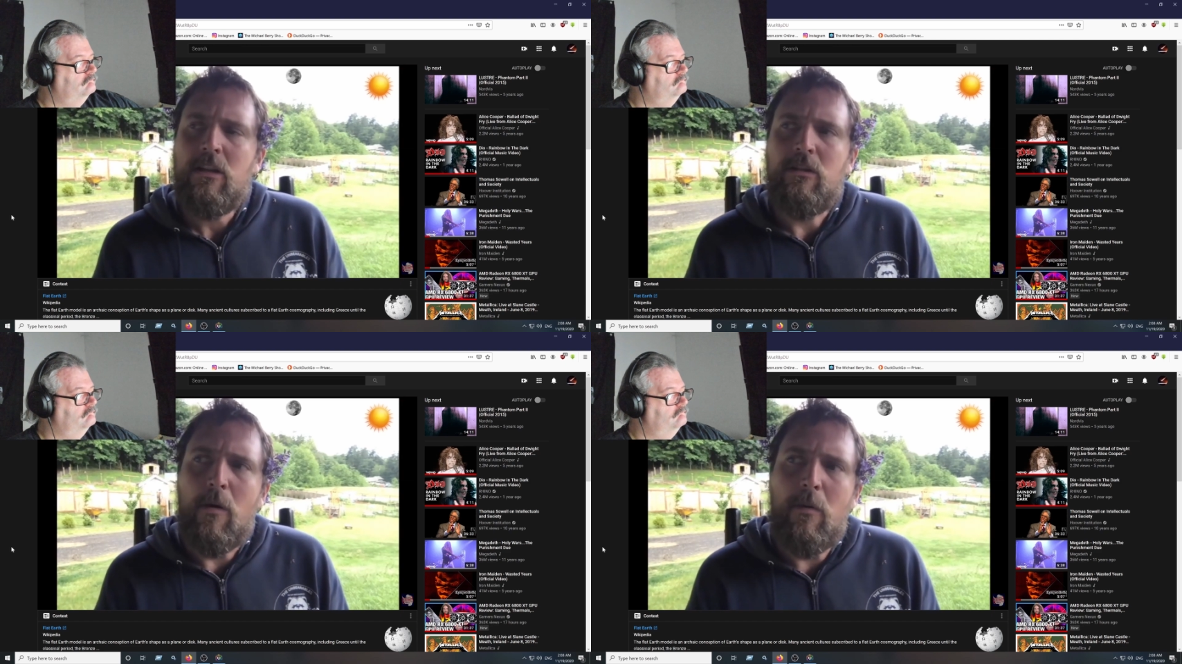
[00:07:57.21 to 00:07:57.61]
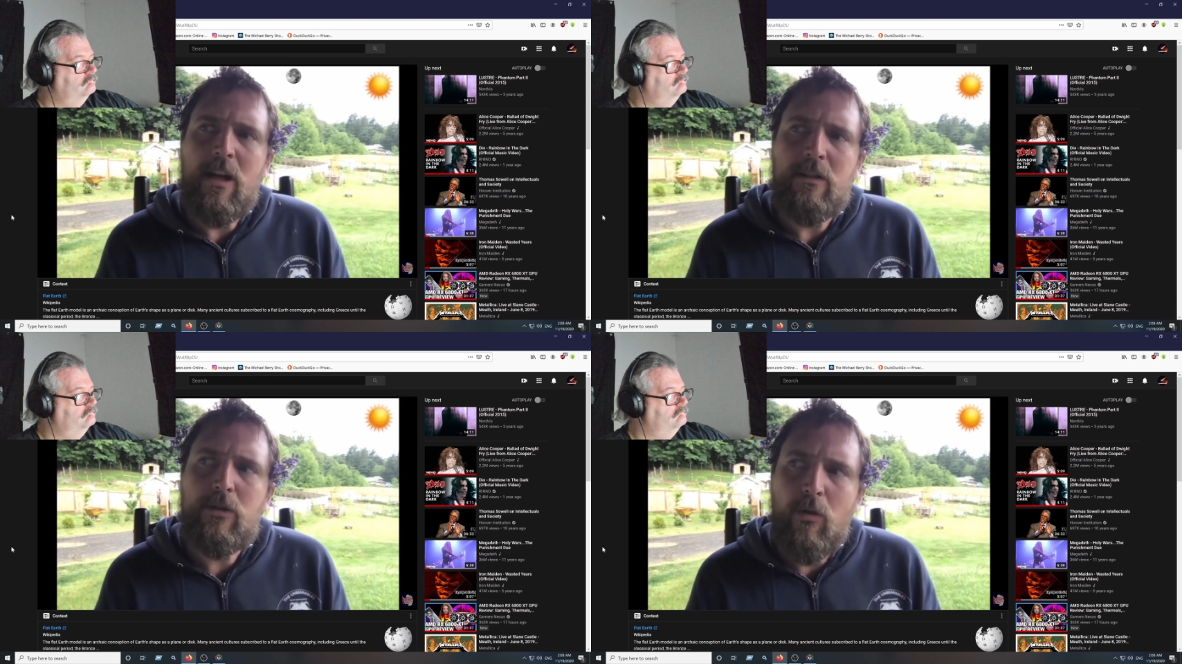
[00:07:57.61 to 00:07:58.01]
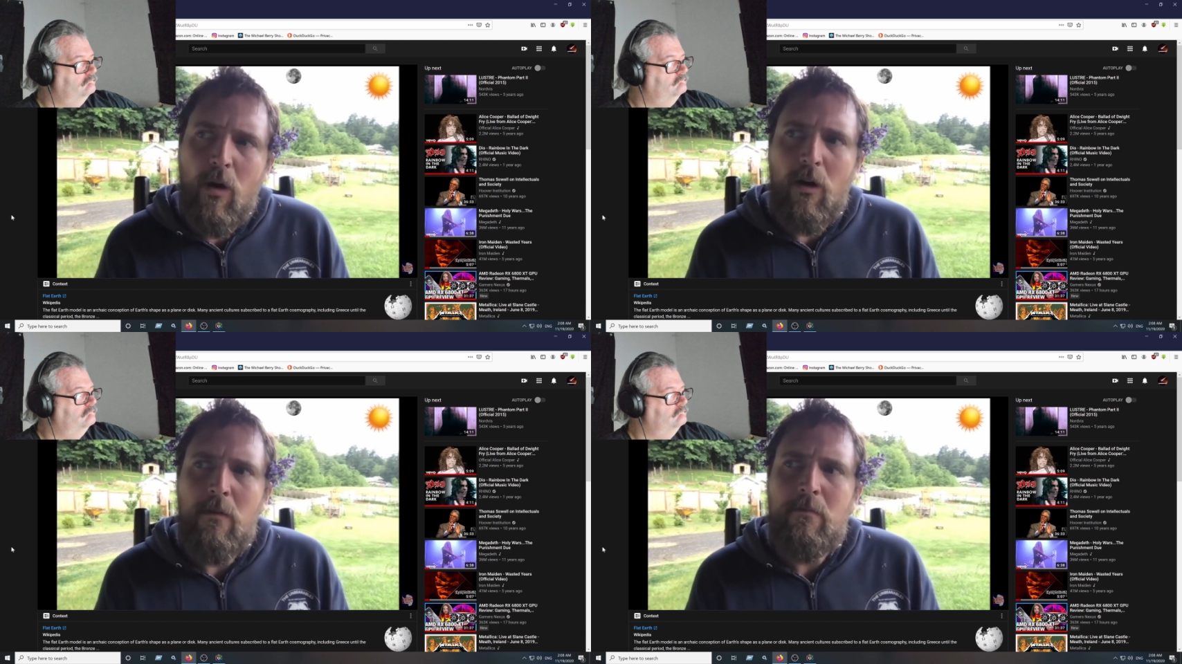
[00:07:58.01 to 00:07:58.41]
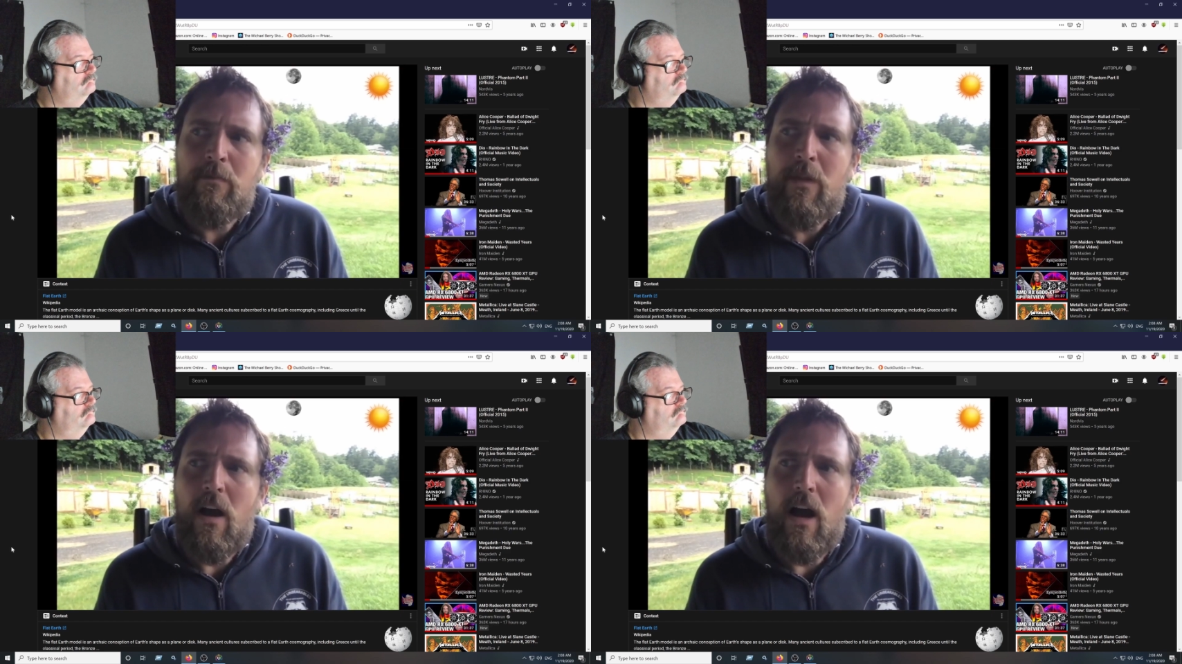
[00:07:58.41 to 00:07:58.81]
Speaker 1: Global control
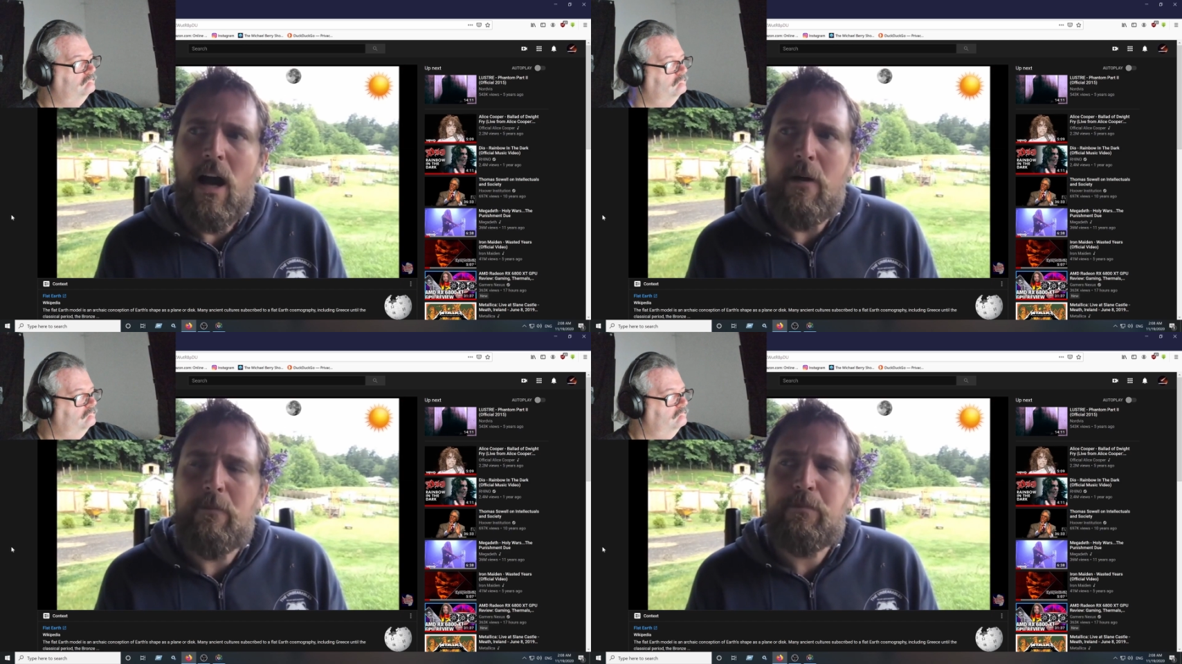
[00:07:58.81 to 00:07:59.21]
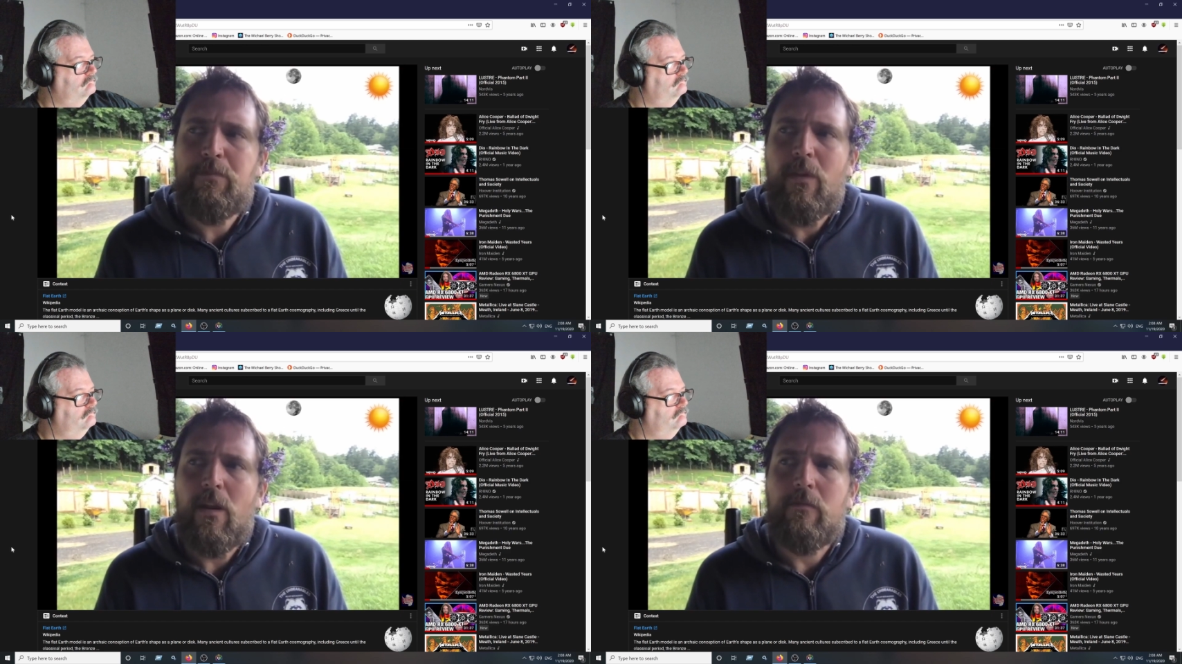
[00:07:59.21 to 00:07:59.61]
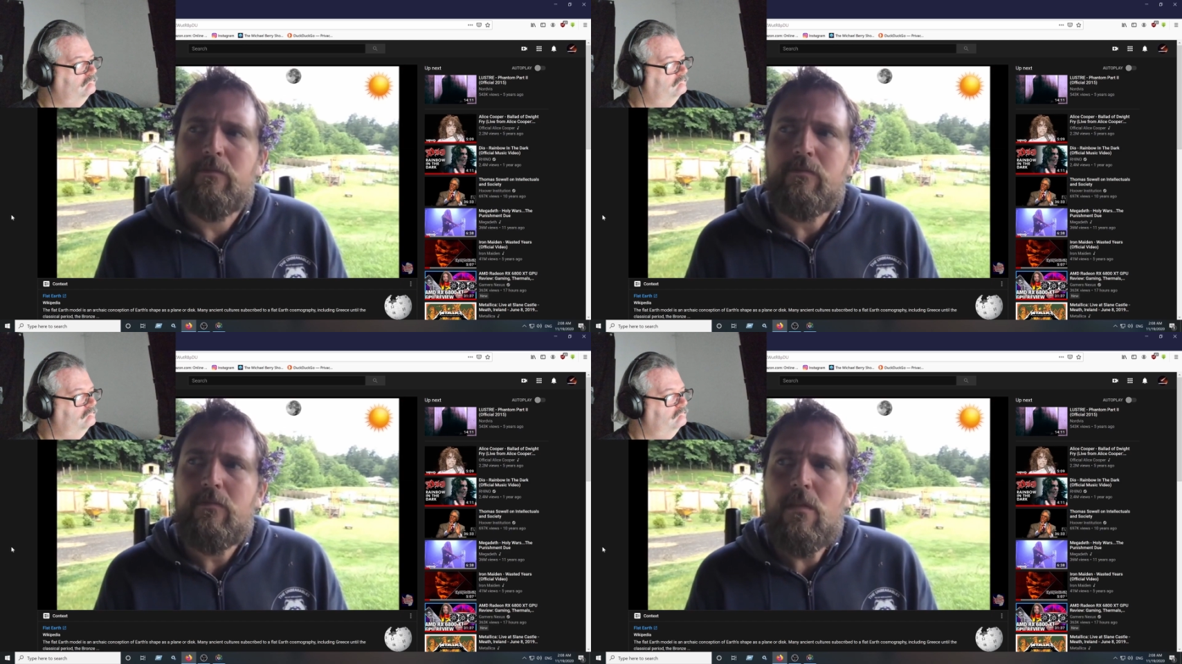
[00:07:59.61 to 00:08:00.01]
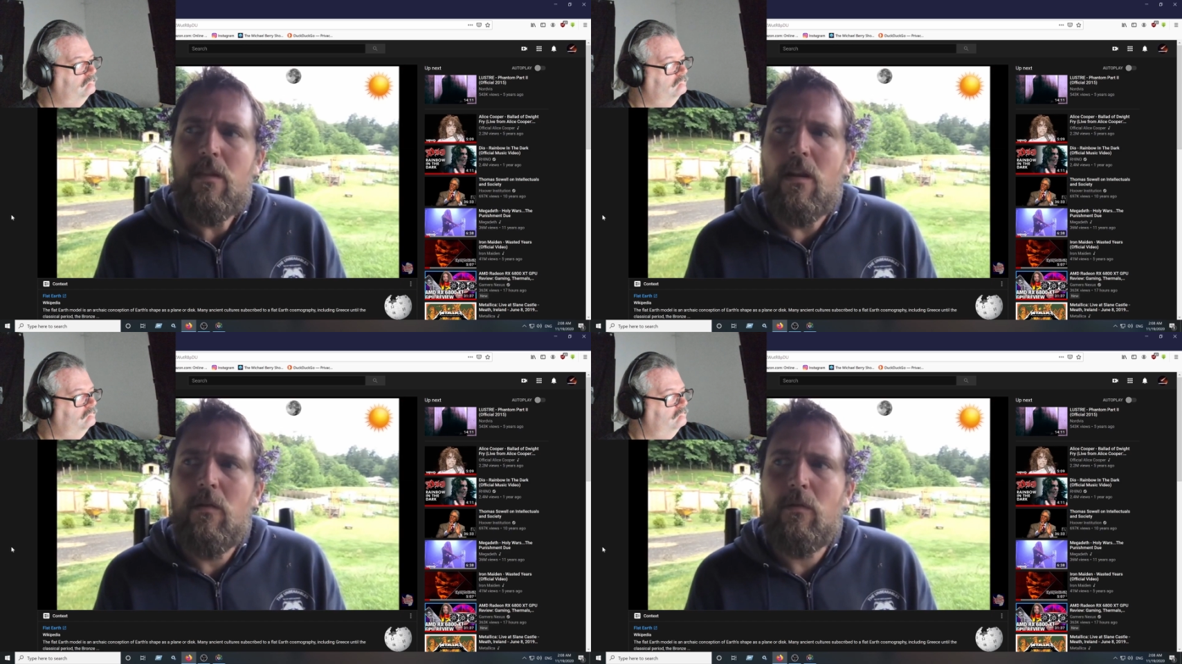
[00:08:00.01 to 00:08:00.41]
um,
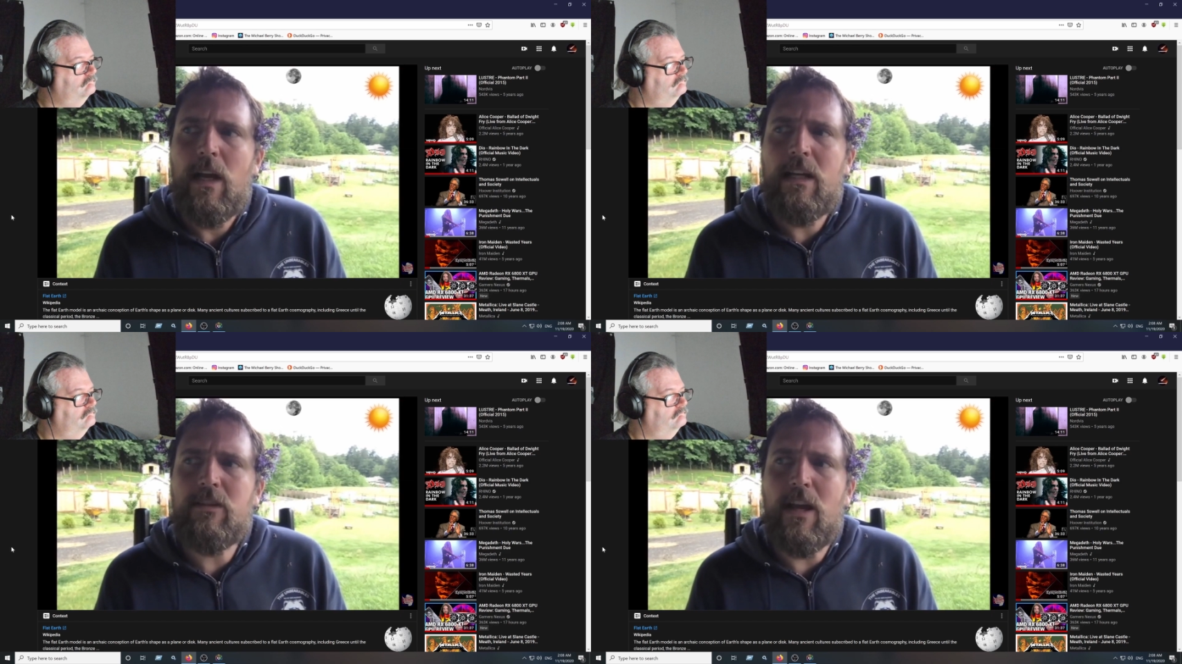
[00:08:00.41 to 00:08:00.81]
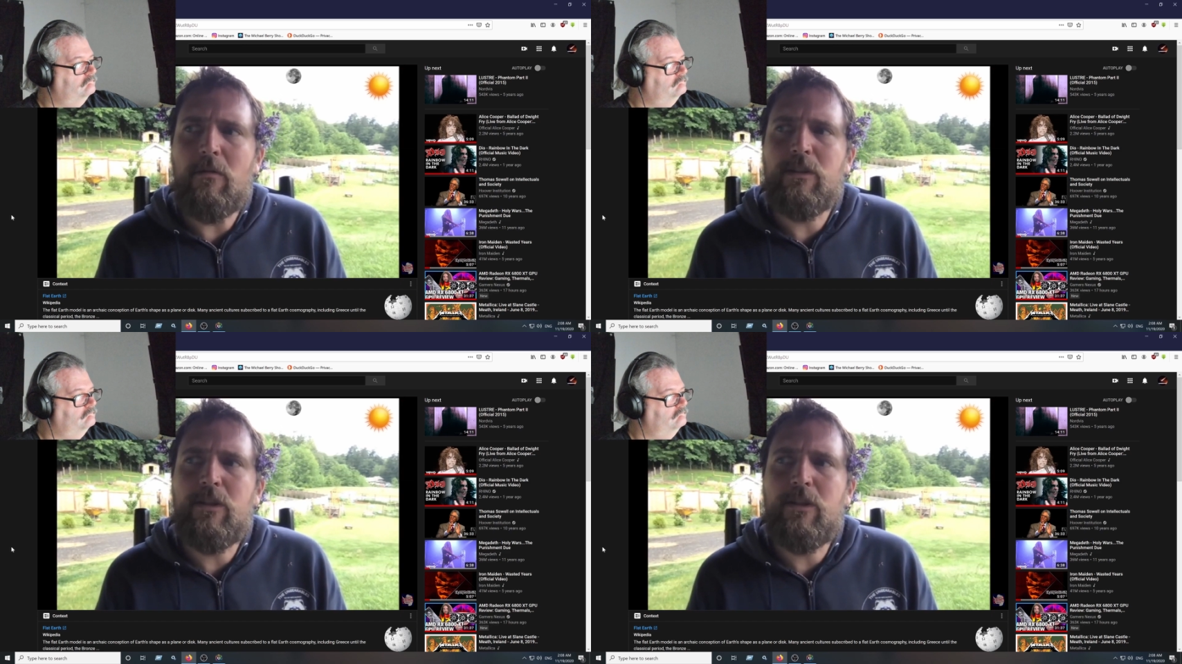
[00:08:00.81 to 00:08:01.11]
it's like when